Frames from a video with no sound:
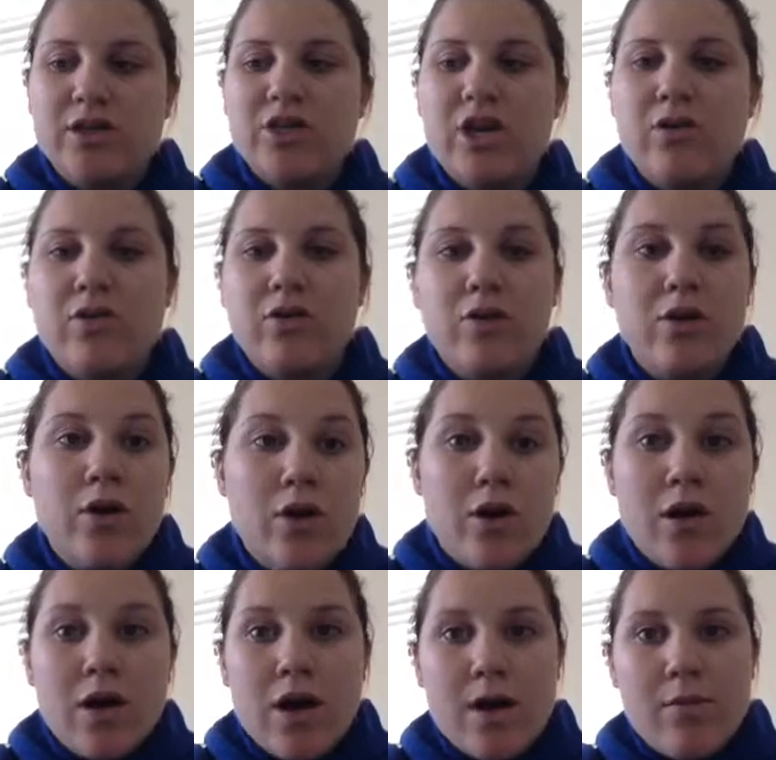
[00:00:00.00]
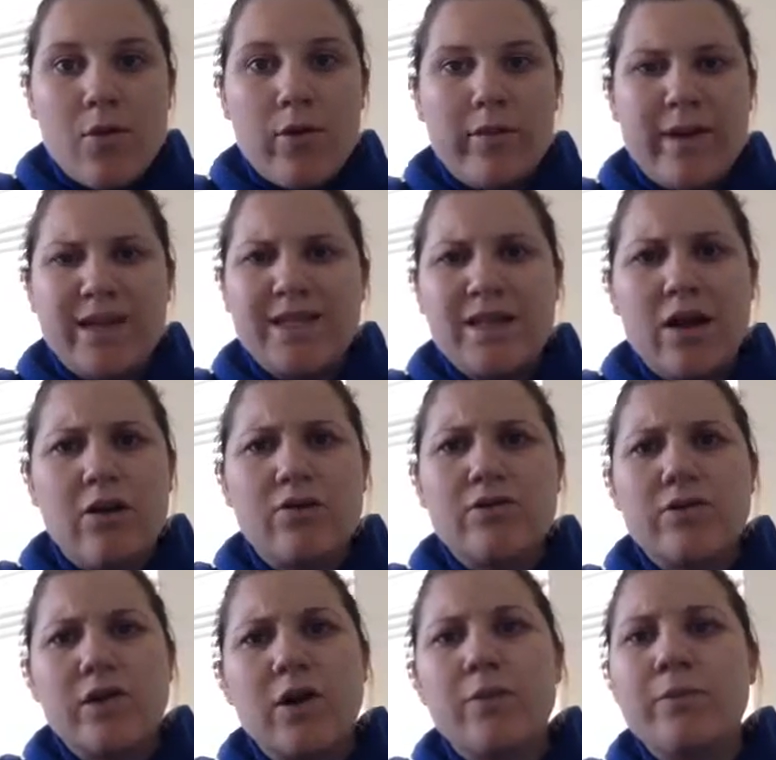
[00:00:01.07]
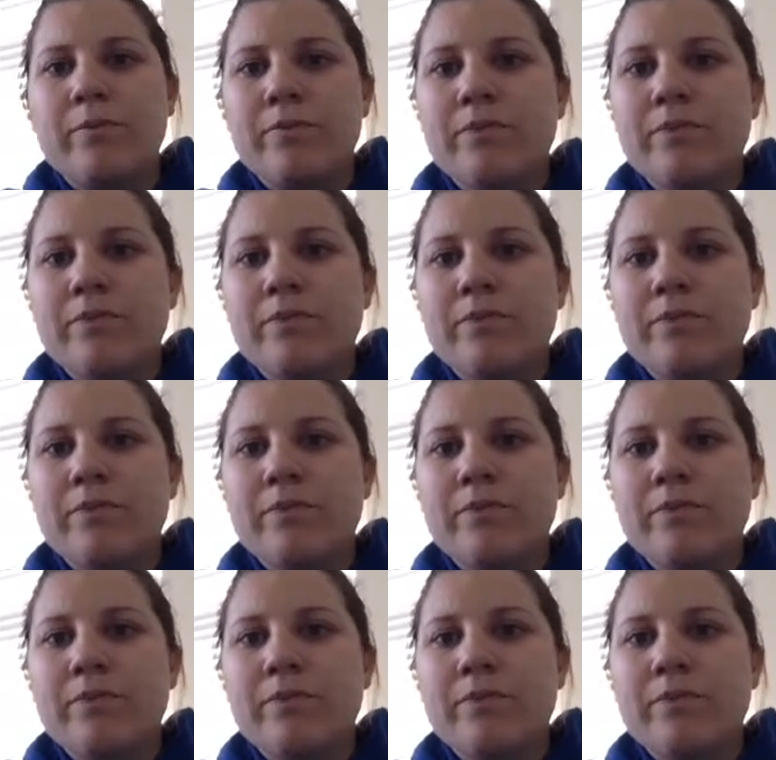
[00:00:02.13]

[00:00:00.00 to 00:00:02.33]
in general, or myself. So